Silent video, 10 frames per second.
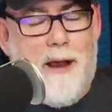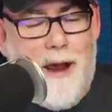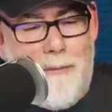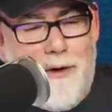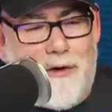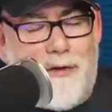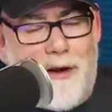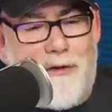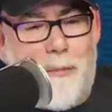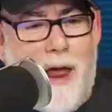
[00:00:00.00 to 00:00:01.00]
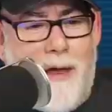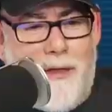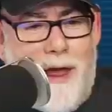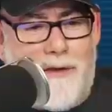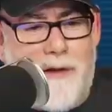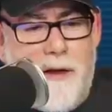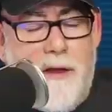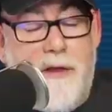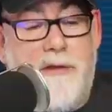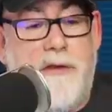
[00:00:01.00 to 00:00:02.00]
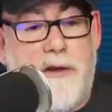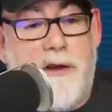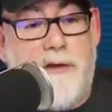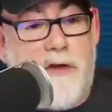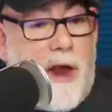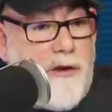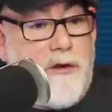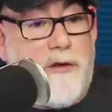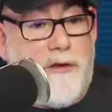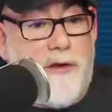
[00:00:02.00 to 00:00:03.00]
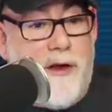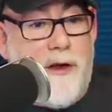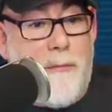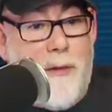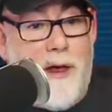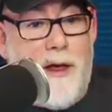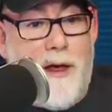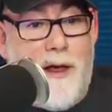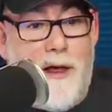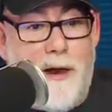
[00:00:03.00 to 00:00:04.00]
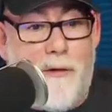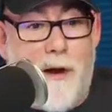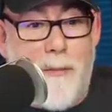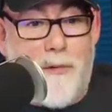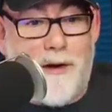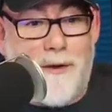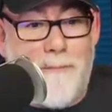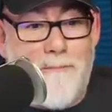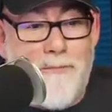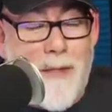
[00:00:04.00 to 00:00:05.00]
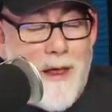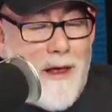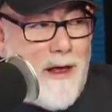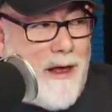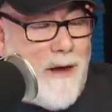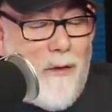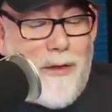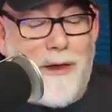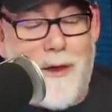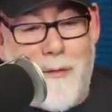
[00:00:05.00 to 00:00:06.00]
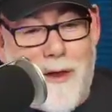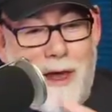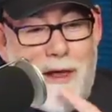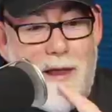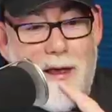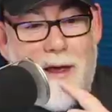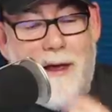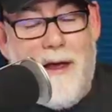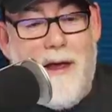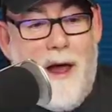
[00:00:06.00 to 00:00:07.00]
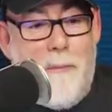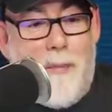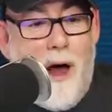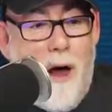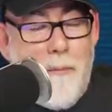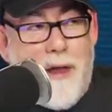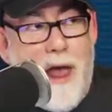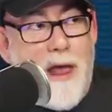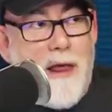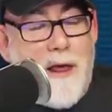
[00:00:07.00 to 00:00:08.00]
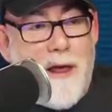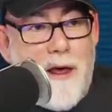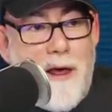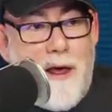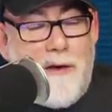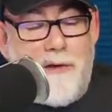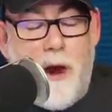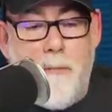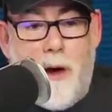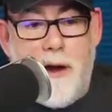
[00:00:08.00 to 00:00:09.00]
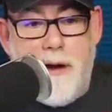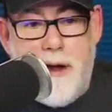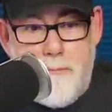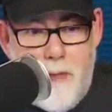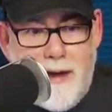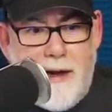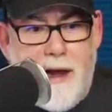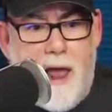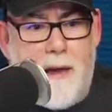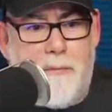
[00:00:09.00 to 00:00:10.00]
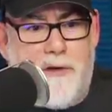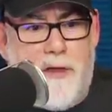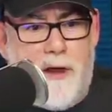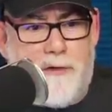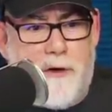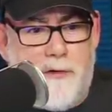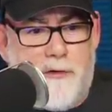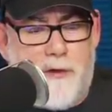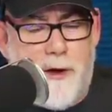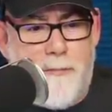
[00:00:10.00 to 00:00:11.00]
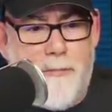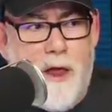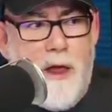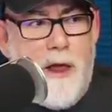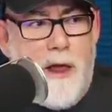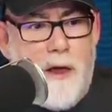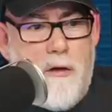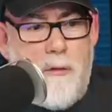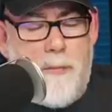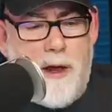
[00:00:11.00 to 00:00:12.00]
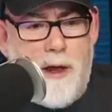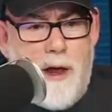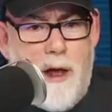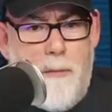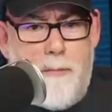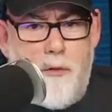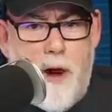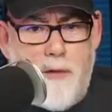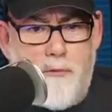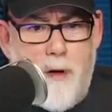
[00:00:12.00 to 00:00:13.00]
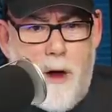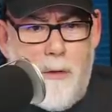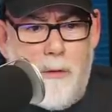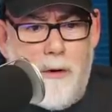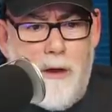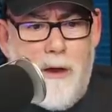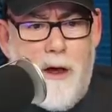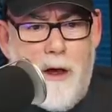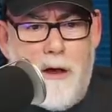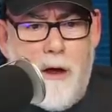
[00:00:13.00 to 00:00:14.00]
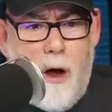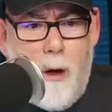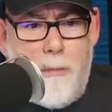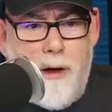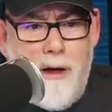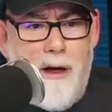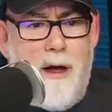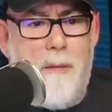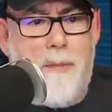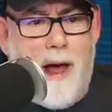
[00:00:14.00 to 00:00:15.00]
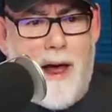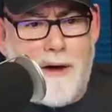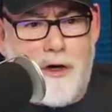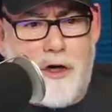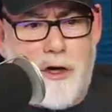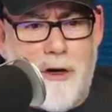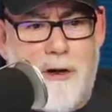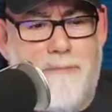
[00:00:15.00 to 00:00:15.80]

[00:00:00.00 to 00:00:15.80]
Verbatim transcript: Let me just explain that. This is a contentious term in Great Britain or the UK. A barm cake is known by many names in this country. It could be a bread roll, a cob, a batch,